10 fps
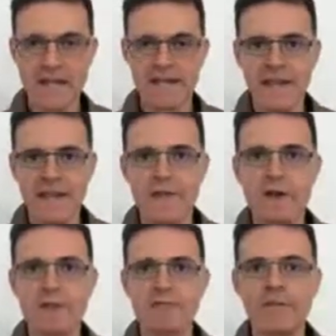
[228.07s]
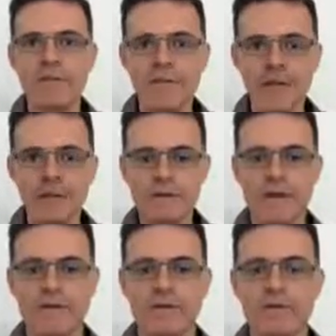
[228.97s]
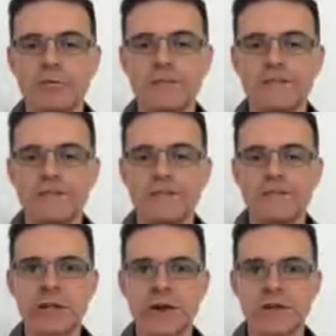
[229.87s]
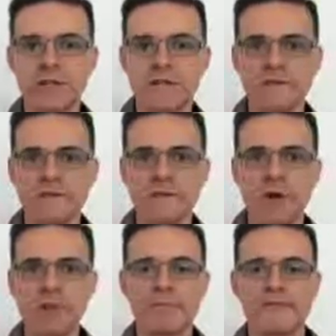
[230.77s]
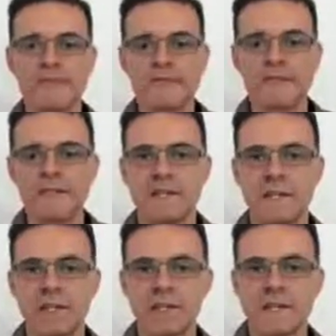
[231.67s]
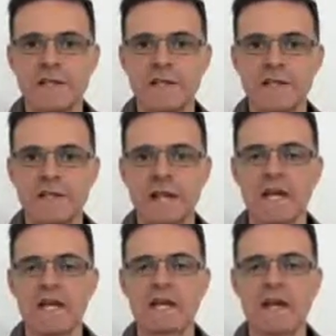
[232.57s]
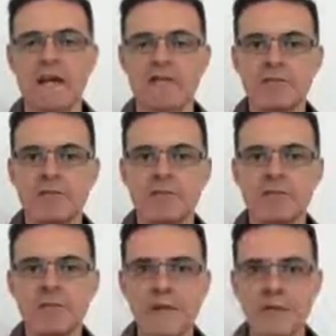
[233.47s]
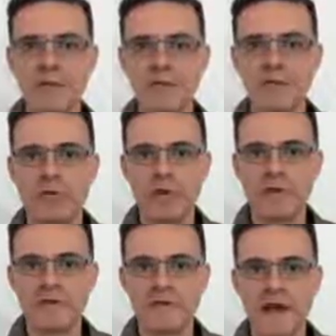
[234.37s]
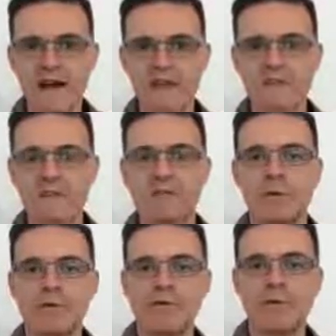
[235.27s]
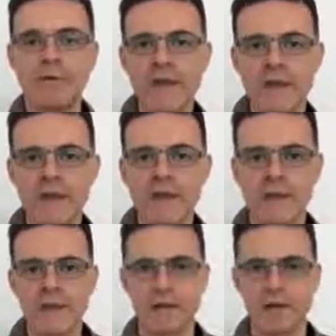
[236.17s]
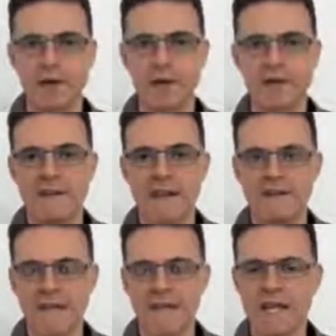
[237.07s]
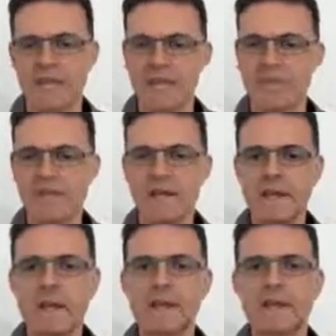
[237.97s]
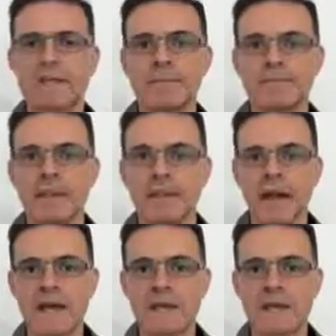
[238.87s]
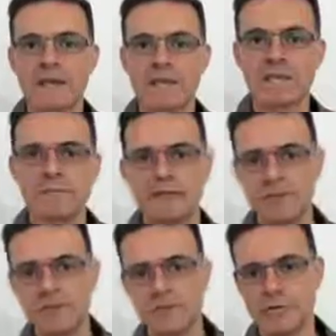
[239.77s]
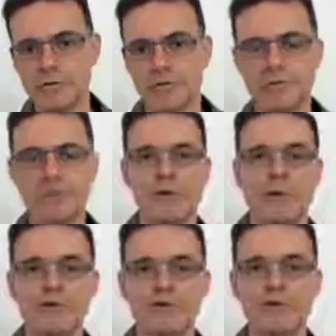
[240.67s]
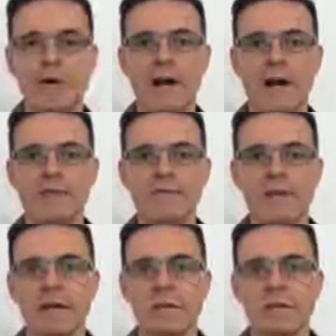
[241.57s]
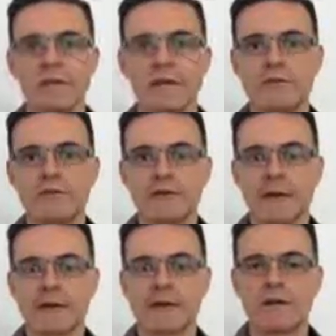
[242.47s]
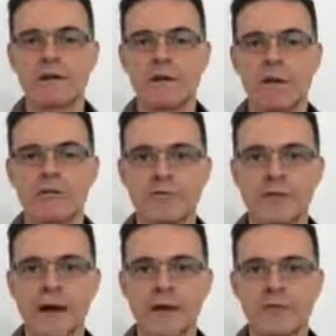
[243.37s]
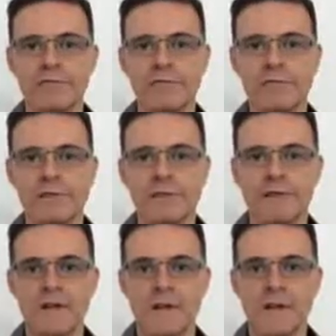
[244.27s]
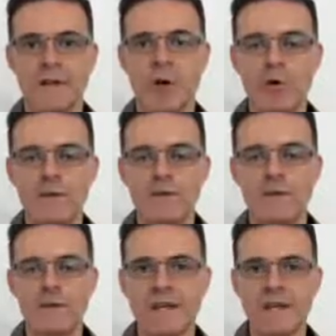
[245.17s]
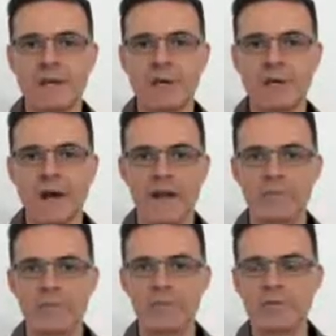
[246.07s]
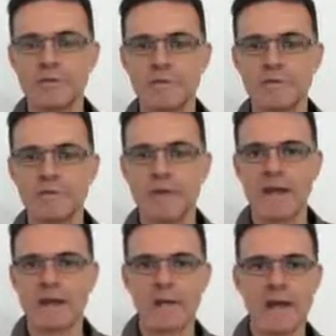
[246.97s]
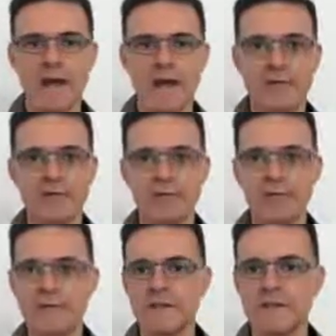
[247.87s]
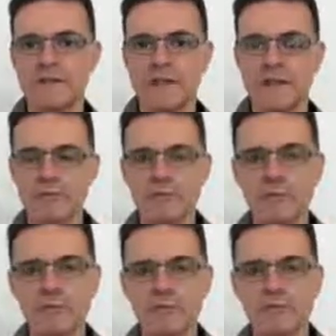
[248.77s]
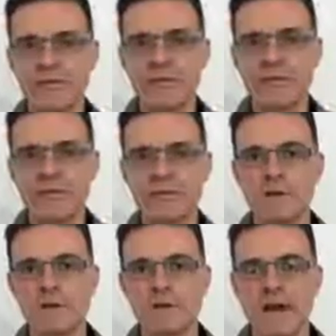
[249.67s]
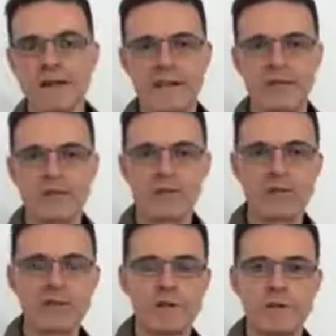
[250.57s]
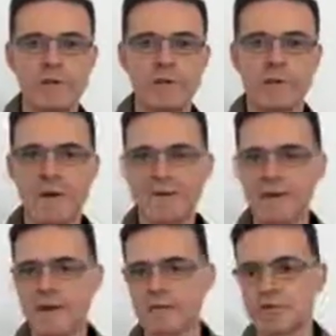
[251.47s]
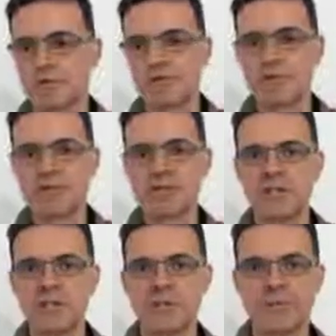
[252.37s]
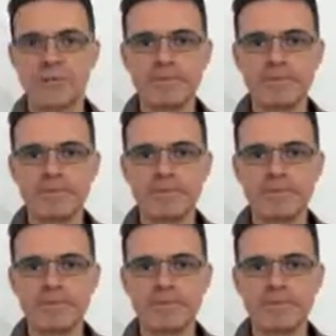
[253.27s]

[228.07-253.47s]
Then you have the third level, which is conscious competency, which is the level that you can perform a task, but you have to think about a task. Think like if you know how to drive. When you start learning how to drive, you're always thinking, oh, I have to push this pedal, I have to do this, I have to turn the wheel right, I have to turn the wheel left, I have to change gear.